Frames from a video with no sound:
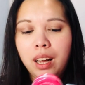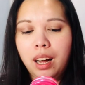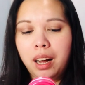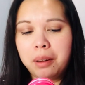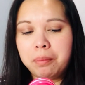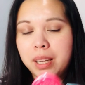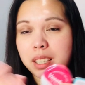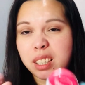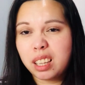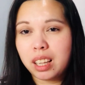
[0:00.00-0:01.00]
As
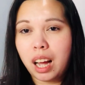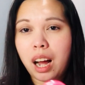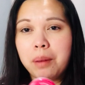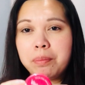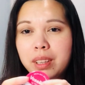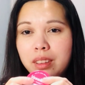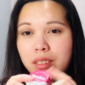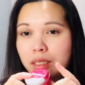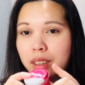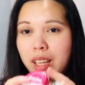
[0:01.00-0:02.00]
I said, I'm
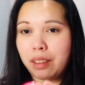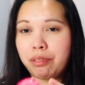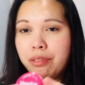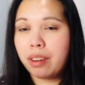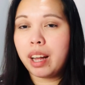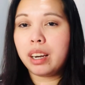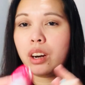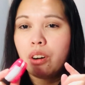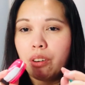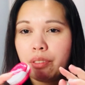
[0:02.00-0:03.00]
not fan
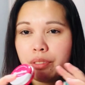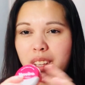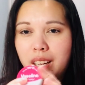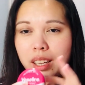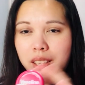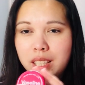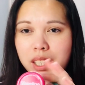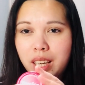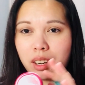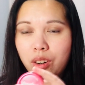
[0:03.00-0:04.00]
of this
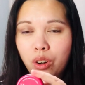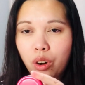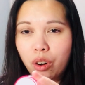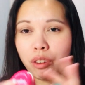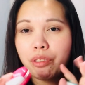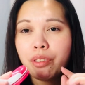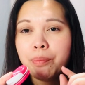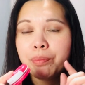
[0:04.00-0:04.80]
kind of